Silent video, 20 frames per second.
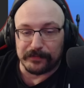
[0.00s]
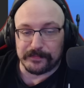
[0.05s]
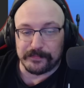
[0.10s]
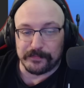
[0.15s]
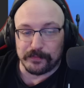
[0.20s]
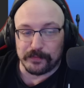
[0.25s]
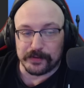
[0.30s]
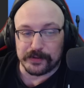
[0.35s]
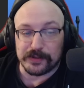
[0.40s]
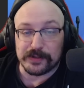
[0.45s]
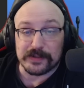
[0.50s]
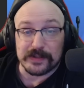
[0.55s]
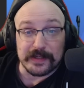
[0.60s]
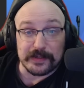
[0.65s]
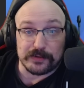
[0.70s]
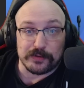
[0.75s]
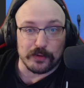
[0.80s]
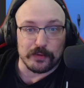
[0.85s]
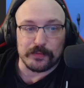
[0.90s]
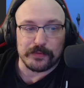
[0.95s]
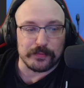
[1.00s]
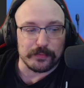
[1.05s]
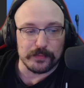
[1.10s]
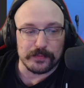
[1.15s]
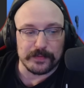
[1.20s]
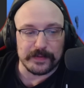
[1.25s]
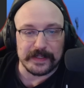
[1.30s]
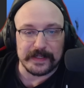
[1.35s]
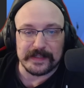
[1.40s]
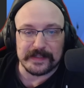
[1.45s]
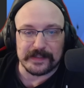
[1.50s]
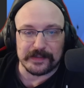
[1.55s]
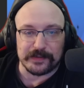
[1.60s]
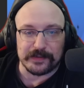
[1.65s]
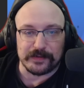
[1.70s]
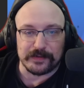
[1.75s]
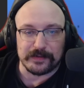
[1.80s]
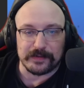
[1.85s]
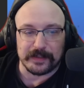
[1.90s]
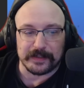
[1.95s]
for, you can just like go through these and you
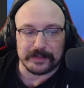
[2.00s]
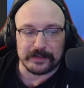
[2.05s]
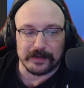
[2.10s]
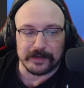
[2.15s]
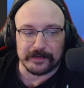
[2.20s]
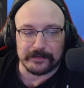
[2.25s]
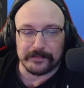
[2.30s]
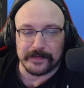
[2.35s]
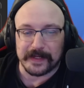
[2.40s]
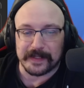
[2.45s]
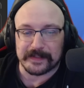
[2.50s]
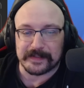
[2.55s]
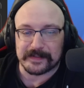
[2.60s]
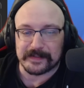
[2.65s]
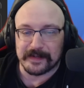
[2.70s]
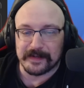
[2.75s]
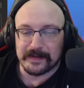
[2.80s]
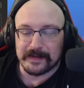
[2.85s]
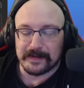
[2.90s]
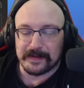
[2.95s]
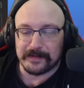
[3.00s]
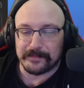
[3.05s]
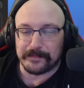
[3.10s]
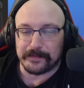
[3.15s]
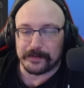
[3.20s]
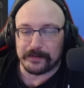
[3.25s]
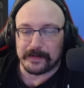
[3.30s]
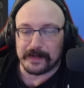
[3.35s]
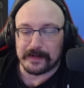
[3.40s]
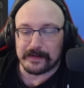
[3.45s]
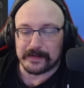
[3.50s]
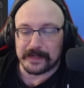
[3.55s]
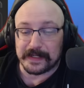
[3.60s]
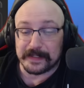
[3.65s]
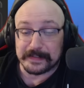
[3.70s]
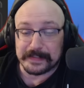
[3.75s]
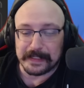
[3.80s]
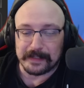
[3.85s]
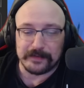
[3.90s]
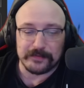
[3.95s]
can click on advanced and figure out.
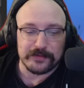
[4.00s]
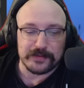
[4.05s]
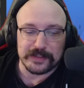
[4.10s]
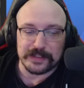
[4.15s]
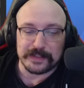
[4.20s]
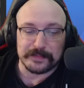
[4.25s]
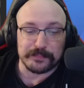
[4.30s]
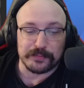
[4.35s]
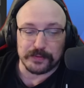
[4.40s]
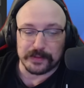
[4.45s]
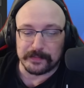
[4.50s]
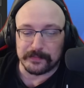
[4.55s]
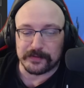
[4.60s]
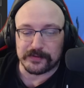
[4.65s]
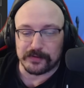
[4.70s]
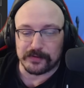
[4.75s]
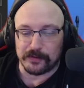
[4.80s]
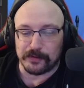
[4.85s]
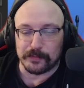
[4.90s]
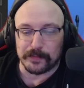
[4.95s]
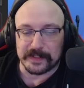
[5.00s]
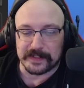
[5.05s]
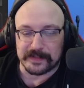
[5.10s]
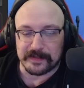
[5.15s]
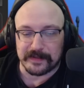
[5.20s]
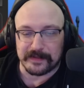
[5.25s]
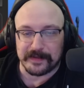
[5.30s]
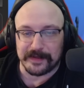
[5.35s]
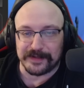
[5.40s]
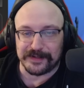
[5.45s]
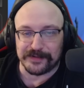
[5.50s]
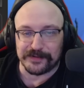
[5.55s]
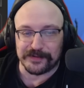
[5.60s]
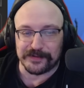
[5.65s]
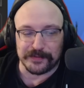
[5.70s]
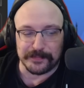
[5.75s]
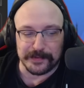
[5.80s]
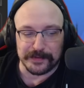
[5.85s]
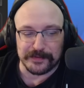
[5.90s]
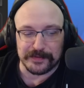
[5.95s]
Intelligence is pretty much always the thing you're
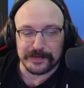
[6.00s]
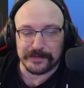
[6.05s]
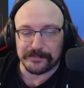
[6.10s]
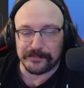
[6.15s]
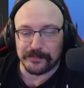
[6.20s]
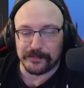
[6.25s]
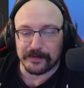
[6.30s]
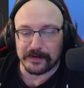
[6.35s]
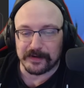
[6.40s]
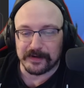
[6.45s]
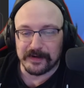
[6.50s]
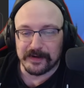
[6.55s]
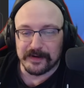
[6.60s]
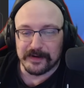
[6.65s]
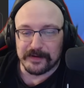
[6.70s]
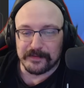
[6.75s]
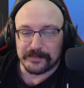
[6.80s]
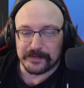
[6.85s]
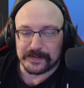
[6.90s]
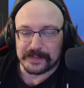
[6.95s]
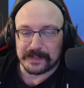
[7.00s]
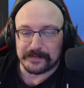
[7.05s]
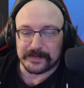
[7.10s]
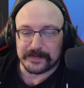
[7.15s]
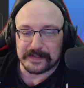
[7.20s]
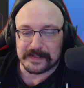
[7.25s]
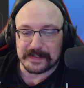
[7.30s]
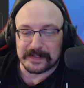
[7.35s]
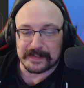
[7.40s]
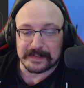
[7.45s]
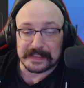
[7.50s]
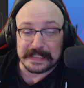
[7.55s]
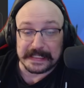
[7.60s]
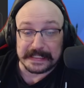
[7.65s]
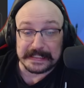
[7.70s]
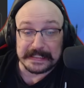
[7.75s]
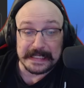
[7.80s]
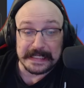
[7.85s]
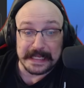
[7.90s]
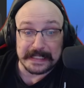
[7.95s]
gonna be looking for. For suffixes,
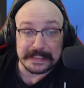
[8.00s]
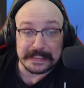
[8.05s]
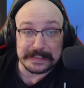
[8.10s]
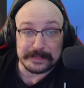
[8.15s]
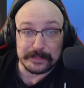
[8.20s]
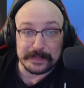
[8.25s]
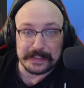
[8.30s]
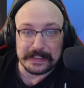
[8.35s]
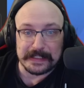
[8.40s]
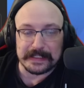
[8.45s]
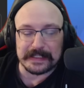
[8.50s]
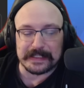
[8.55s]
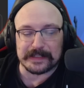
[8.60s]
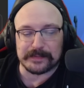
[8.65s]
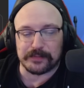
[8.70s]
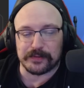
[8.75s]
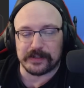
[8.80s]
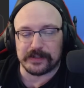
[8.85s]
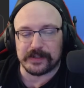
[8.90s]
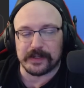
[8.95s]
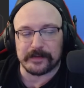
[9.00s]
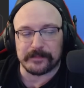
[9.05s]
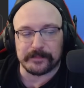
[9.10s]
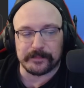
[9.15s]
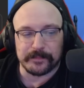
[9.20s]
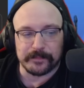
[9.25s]
like cast speed is pretty good.